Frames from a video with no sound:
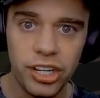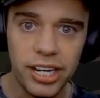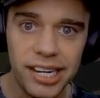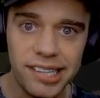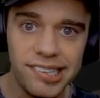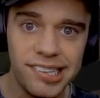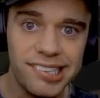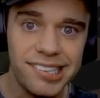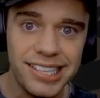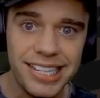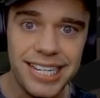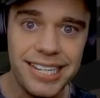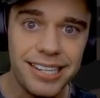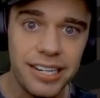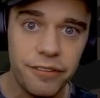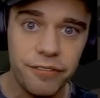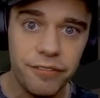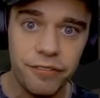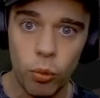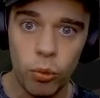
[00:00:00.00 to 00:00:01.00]
as is needed
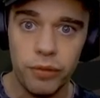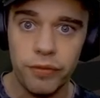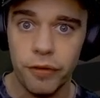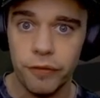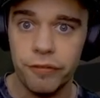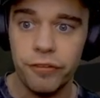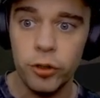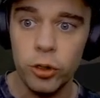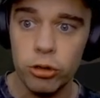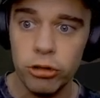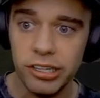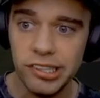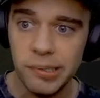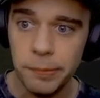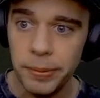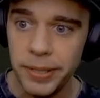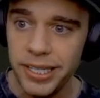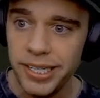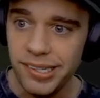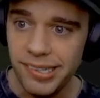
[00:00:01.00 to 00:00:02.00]
for all of your food
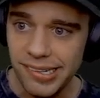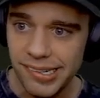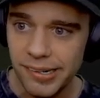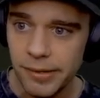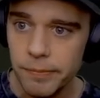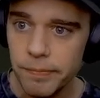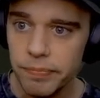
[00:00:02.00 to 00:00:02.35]
recipes.